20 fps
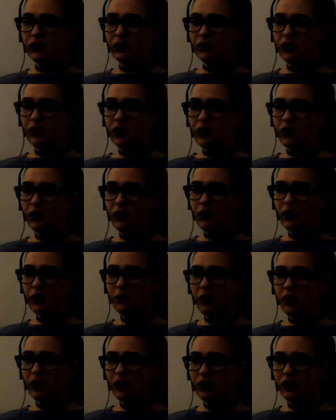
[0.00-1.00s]
Oh
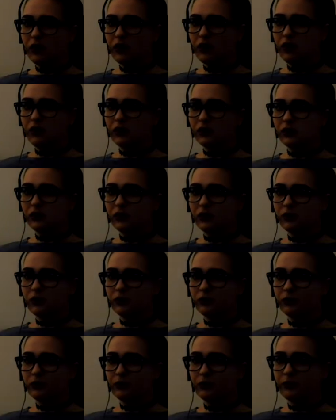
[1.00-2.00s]
my gosh.
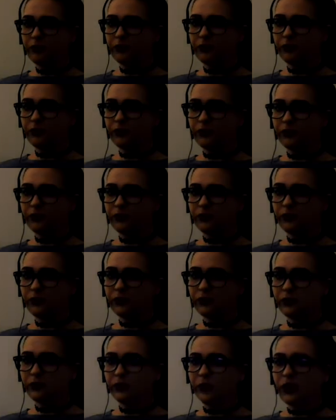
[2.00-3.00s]

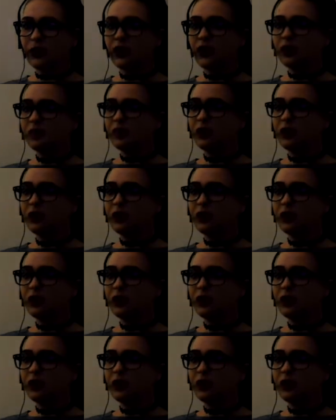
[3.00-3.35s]
That's